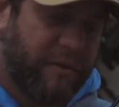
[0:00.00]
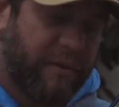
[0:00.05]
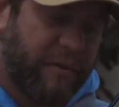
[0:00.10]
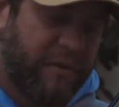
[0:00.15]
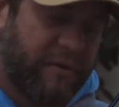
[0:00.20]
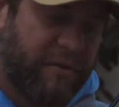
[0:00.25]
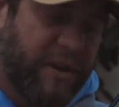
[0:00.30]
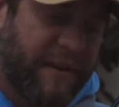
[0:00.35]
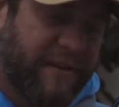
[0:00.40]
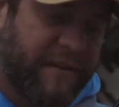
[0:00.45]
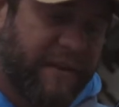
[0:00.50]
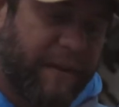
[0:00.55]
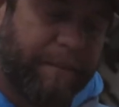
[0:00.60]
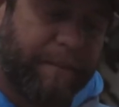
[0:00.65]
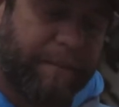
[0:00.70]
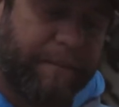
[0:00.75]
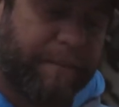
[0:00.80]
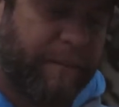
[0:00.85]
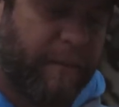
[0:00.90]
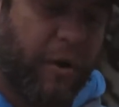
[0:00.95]
just a
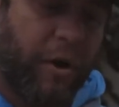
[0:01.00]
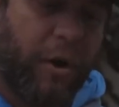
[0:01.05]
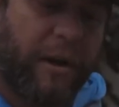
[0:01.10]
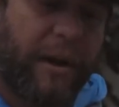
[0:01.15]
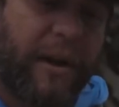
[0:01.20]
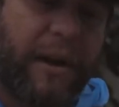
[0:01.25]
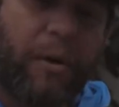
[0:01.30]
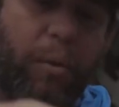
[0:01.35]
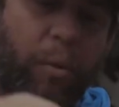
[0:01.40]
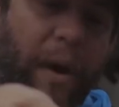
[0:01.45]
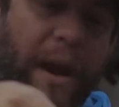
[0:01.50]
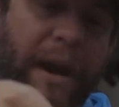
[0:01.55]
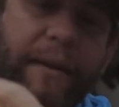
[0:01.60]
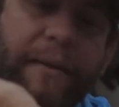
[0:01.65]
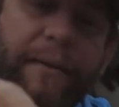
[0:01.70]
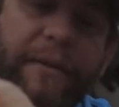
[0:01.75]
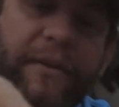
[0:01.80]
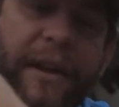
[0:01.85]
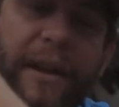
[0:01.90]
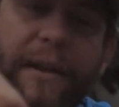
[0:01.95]
hook and a weight
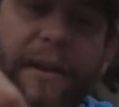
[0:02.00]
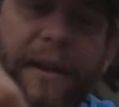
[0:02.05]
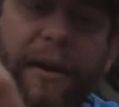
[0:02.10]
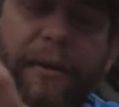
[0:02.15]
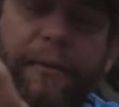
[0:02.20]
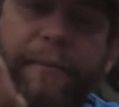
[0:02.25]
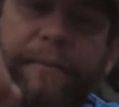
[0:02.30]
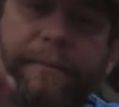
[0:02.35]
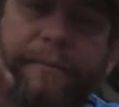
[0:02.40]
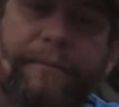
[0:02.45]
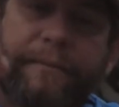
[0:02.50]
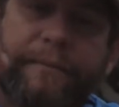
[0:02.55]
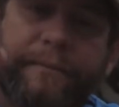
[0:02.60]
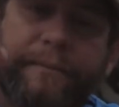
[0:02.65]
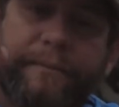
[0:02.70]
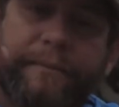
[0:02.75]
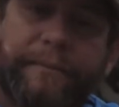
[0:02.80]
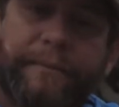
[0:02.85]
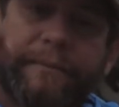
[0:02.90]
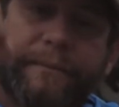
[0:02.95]
sitting there.
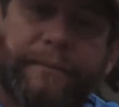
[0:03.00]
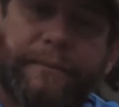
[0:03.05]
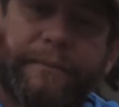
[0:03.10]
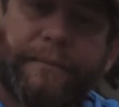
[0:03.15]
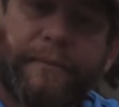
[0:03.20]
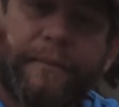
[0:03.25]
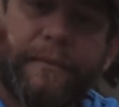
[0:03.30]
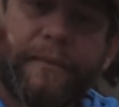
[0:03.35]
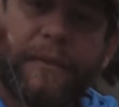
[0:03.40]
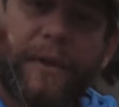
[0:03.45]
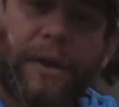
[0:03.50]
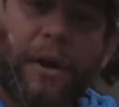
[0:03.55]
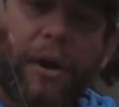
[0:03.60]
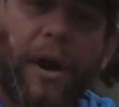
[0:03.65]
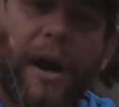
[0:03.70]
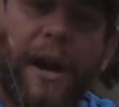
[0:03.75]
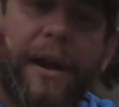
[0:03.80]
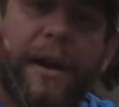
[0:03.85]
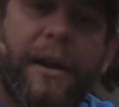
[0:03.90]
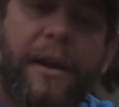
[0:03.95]

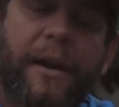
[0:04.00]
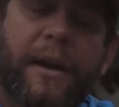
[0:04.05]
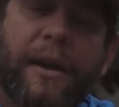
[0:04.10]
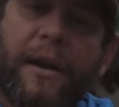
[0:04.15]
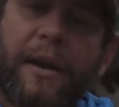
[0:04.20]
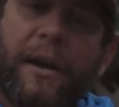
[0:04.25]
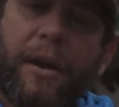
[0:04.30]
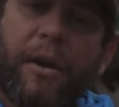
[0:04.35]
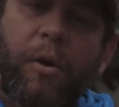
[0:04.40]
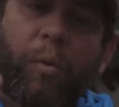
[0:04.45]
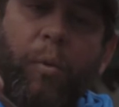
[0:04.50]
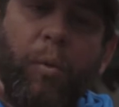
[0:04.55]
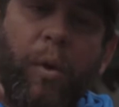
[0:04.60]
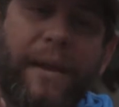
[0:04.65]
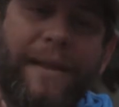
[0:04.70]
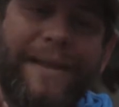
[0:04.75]
Alright, what